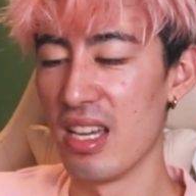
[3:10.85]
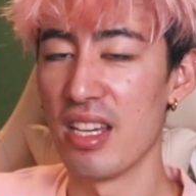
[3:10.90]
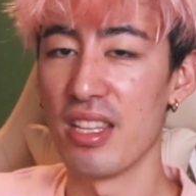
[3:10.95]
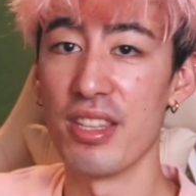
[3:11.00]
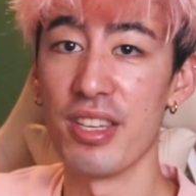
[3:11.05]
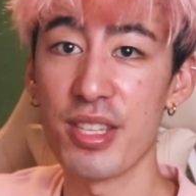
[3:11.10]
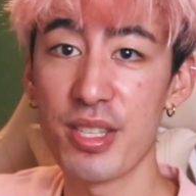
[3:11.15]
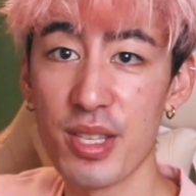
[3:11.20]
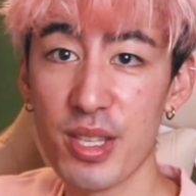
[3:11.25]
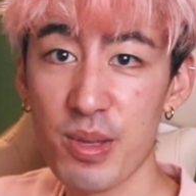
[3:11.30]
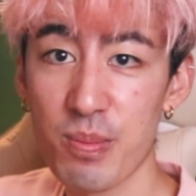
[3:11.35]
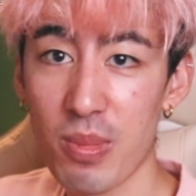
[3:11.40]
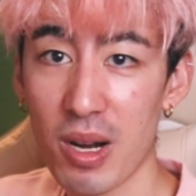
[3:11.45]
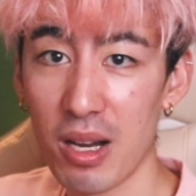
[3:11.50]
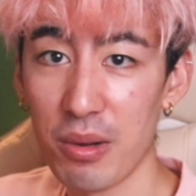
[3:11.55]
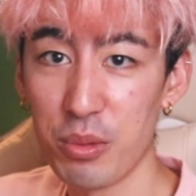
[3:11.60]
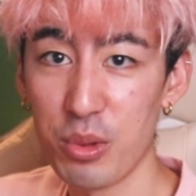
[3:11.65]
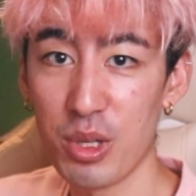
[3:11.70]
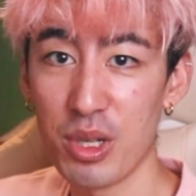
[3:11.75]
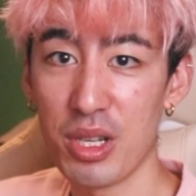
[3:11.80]
This is
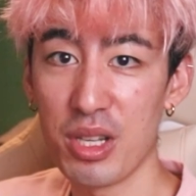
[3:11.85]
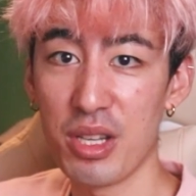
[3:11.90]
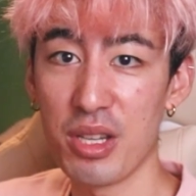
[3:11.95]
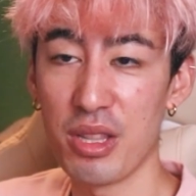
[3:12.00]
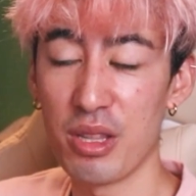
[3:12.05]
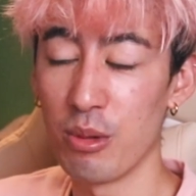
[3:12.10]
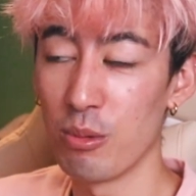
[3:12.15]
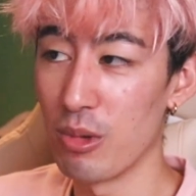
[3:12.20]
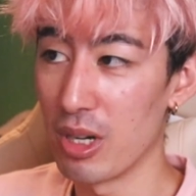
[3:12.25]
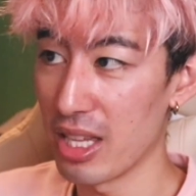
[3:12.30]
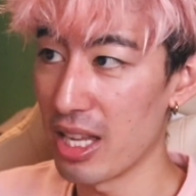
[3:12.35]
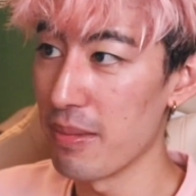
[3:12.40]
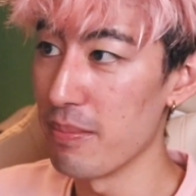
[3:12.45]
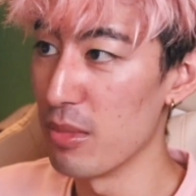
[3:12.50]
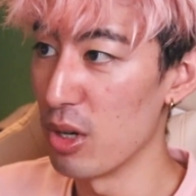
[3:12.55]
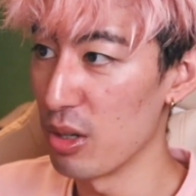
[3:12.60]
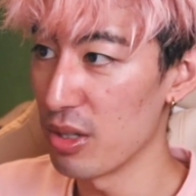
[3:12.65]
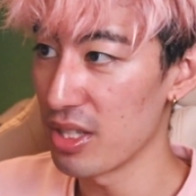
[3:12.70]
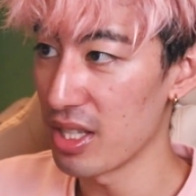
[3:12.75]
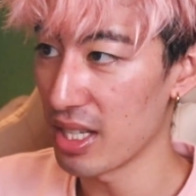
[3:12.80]
probably the one I'm
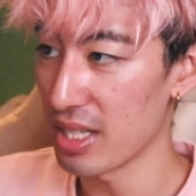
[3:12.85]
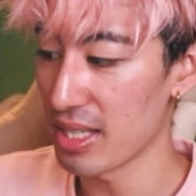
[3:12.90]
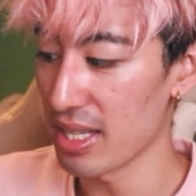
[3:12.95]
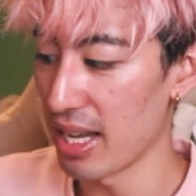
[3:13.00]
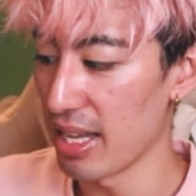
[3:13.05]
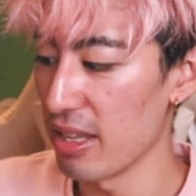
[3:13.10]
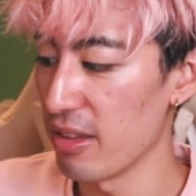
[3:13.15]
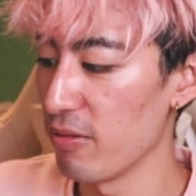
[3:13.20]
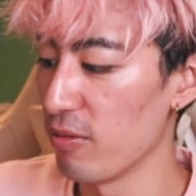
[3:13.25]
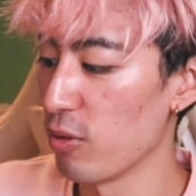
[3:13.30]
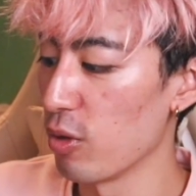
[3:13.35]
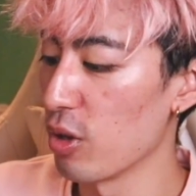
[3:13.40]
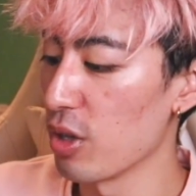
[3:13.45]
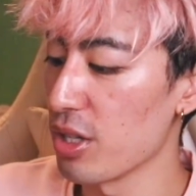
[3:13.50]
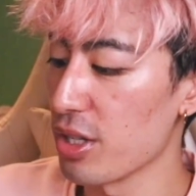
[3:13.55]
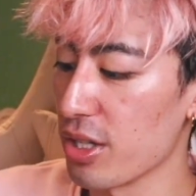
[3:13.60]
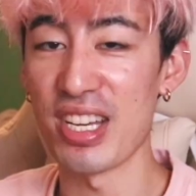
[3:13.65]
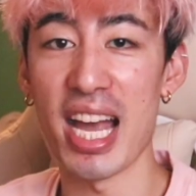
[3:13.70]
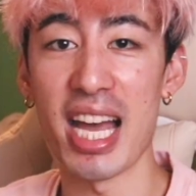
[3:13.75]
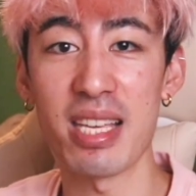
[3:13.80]
most excited for.
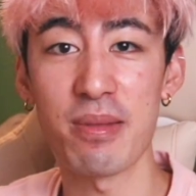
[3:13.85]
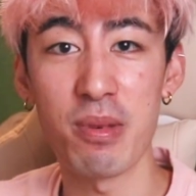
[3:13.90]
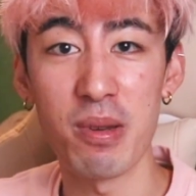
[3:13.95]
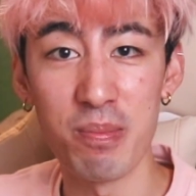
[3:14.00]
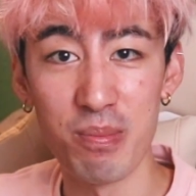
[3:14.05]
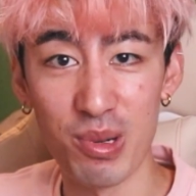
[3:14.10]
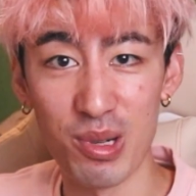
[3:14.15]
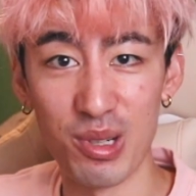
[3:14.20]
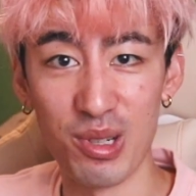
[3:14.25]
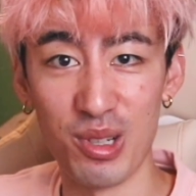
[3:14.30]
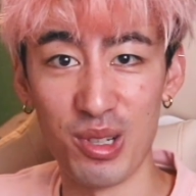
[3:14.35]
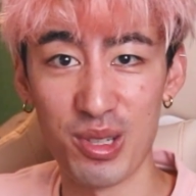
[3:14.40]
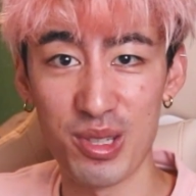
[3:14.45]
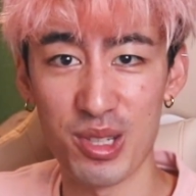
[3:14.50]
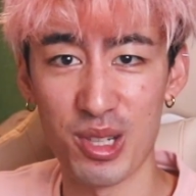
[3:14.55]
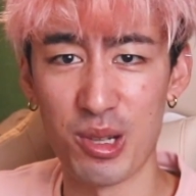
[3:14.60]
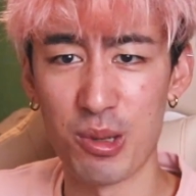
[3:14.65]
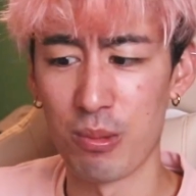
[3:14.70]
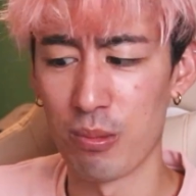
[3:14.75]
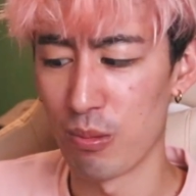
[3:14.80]
Jasmine pearls
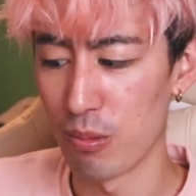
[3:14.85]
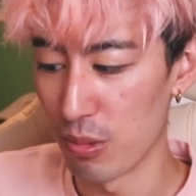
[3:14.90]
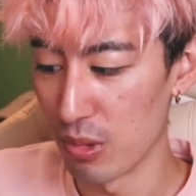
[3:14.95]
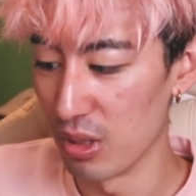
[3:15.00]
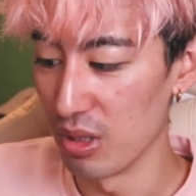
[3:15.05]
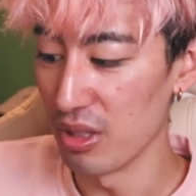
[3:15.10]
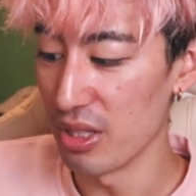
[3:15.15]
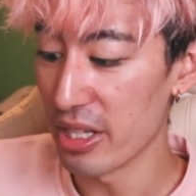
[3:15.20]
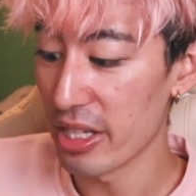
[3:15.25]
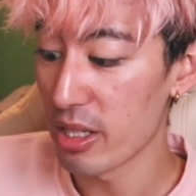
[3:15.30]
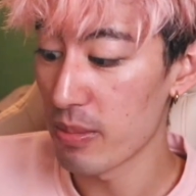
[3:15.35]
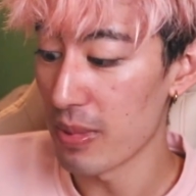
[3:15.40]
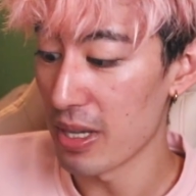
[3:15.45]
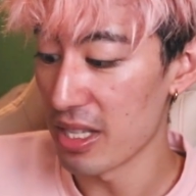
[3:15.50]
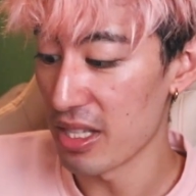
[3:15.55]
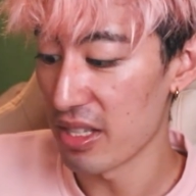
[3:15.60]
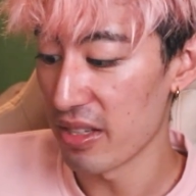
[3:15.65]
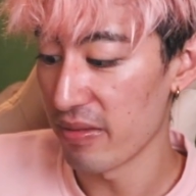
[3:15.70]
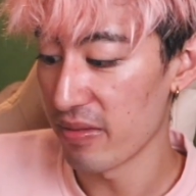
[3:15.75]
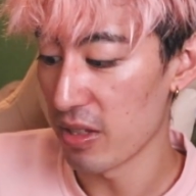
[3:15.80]
are really
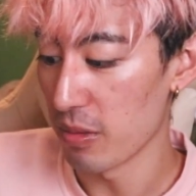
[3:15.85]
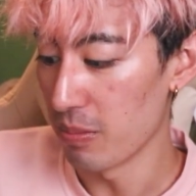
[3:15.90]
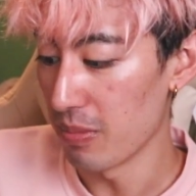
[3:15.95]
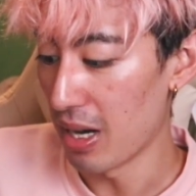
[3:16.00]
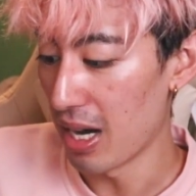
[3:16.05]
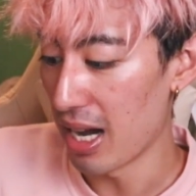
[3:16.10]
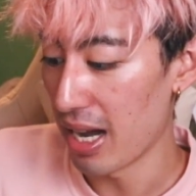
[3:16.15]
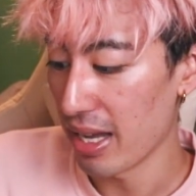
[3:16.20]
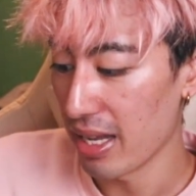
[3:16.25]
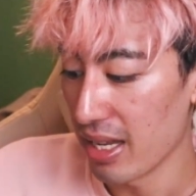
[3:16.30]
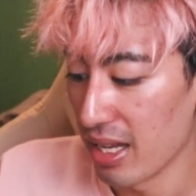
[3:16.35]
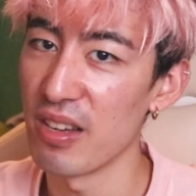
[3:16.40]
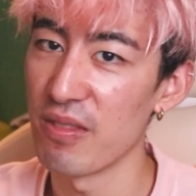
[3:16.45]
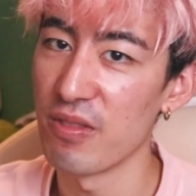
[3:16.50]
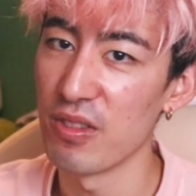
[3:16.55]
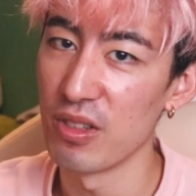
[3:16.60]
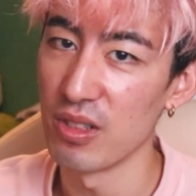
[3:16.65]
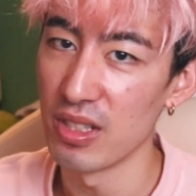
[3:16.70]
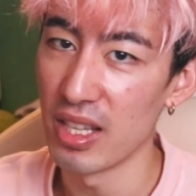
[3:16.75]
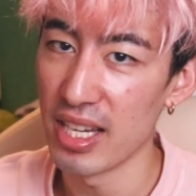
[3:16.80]
expensive to buy. I
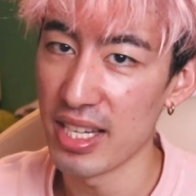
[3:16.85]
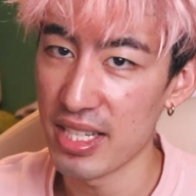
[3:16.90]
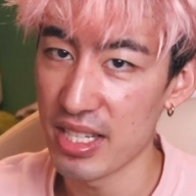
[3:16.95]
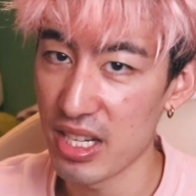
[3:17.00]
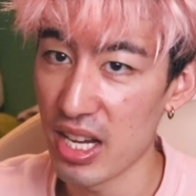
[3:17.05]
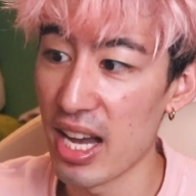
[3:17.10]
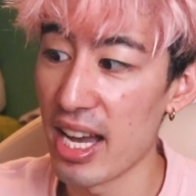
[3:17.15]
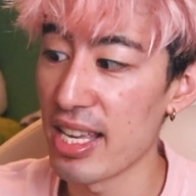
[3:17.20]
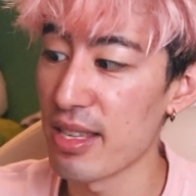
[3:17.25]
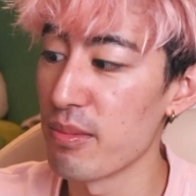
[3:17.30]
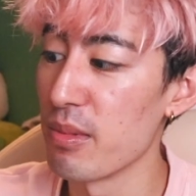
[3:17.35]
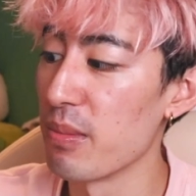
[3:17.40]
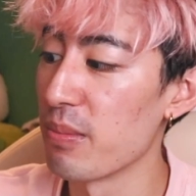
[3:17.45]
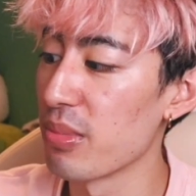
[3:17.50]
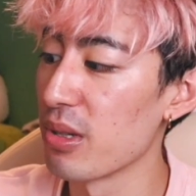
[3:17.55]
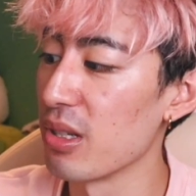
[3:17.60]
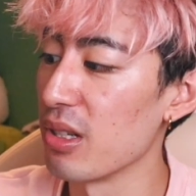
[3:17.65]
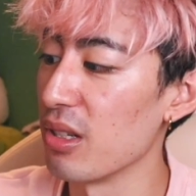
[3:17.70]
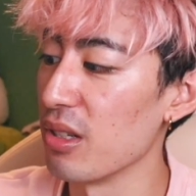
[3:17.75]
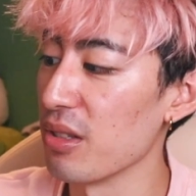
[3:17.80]
feel like jasmine
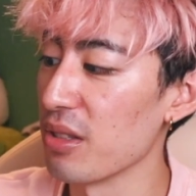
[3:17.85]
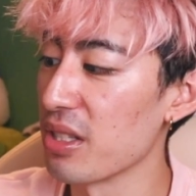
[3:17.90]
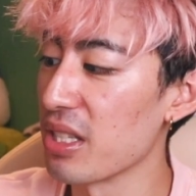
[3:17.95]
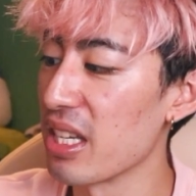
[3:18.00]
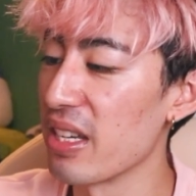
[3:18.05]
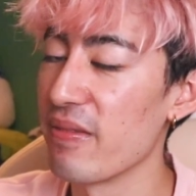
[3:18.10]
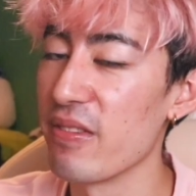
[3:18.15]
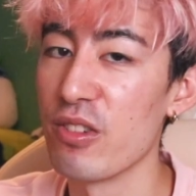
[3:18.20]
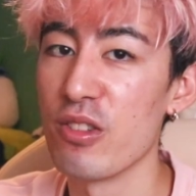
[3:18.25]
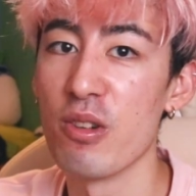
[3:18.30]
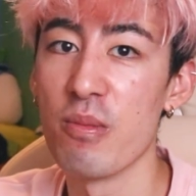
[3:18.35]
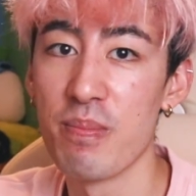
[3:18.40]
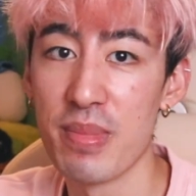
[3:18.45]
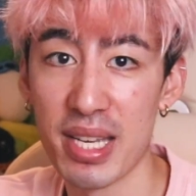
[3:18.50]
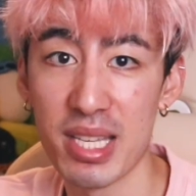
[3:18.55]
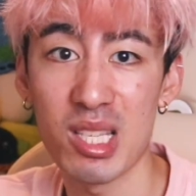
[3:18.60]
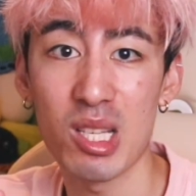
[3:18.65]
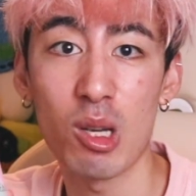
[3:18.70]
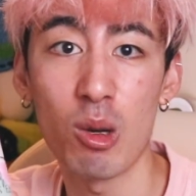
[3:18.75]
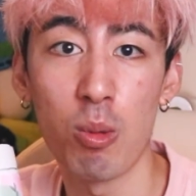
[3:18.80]
pearls give you the
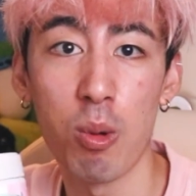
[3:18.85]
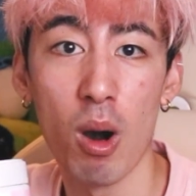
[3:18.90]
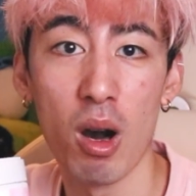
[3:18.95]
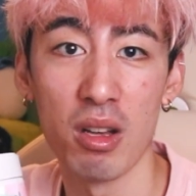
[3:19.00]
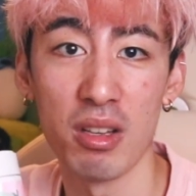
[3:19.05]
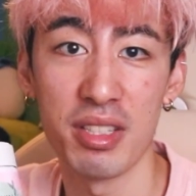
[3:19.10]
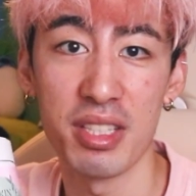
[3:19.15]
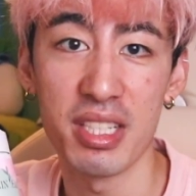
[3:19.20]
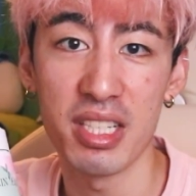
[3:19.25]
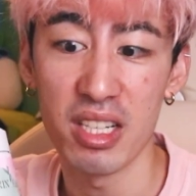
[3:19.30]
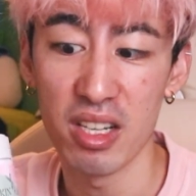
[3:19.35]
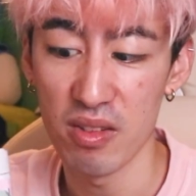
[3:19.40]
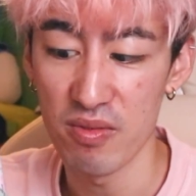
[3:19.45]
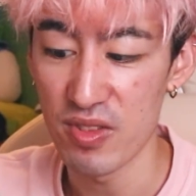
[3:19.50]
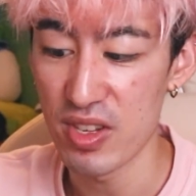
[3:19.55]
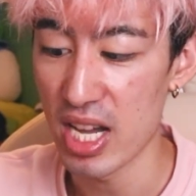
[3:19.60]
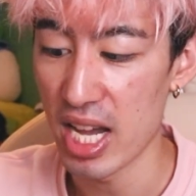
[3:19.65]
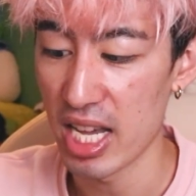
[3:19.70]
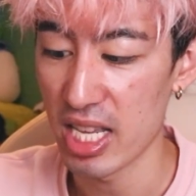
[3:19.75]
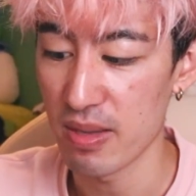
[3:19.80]
best quality of
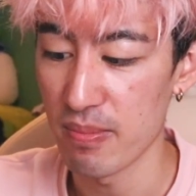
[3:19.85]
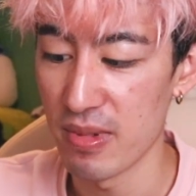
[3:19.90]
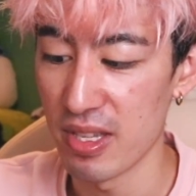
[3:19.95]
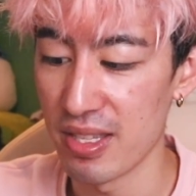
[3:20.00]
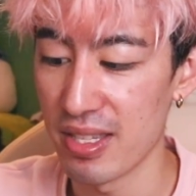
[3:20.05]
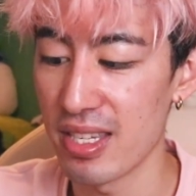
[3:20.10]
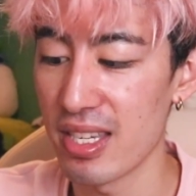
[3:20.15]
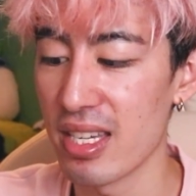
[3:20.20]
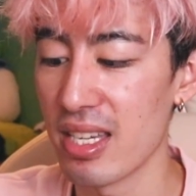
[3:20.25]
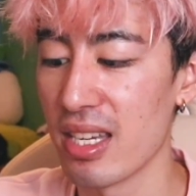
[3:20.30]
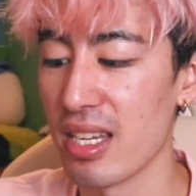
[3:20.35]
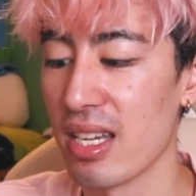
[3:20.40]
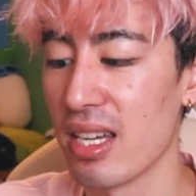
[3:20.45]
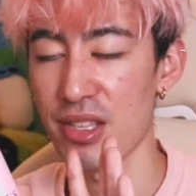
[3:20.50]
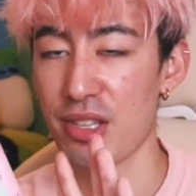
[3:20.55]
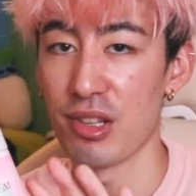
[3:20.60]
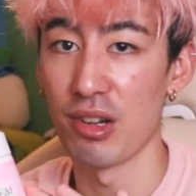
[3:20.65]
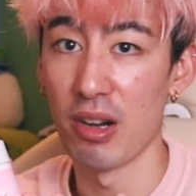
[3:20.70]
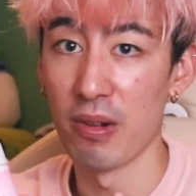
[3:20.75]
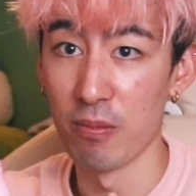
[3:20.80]
jasmine tea,
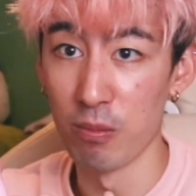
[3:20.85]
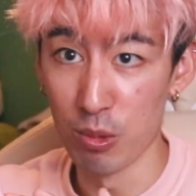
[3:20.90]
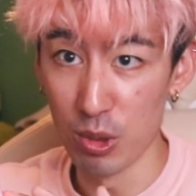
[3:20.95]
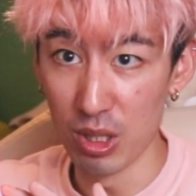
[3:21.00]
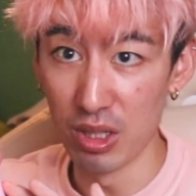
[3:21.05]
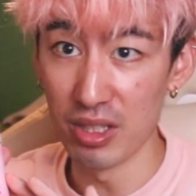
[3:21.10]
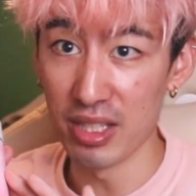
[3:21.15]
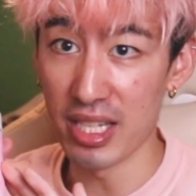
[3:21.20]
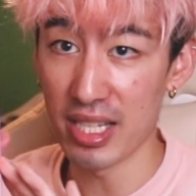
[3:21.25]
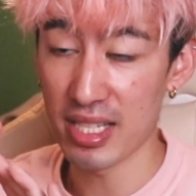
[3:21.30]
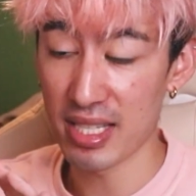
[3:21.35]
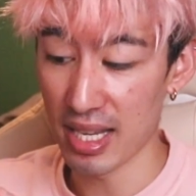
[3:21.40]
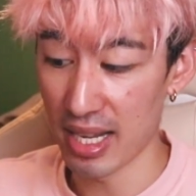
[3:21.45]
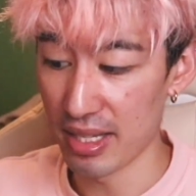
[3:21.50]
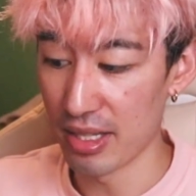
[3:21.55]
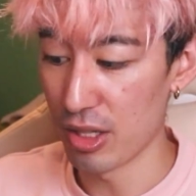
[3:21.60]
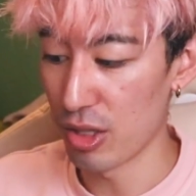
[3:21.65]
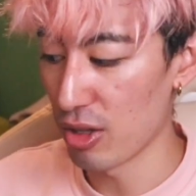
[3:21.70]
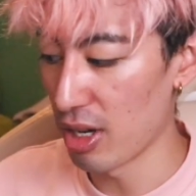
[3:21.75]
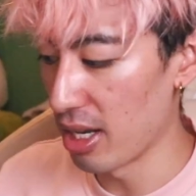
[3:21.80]
so I'm really excited
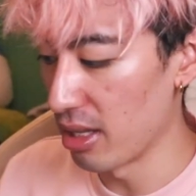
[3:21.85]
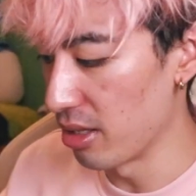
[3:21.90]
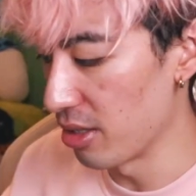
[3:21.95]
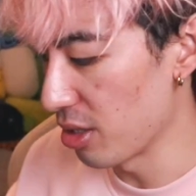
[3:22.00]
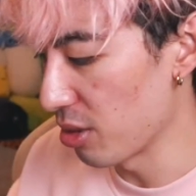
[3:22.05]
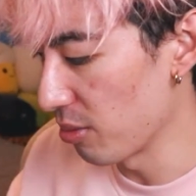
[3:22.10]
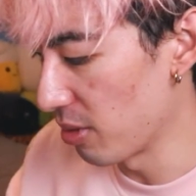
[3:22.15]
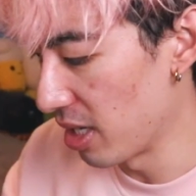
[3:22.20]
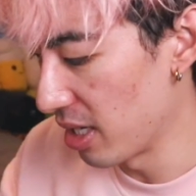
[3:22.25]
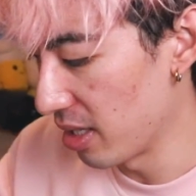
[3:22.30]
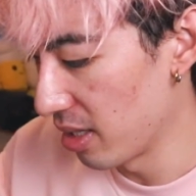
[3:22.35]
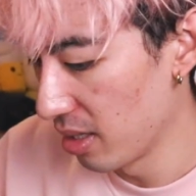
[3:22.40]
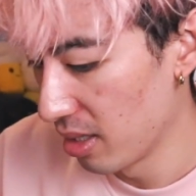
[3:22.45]
to try this one.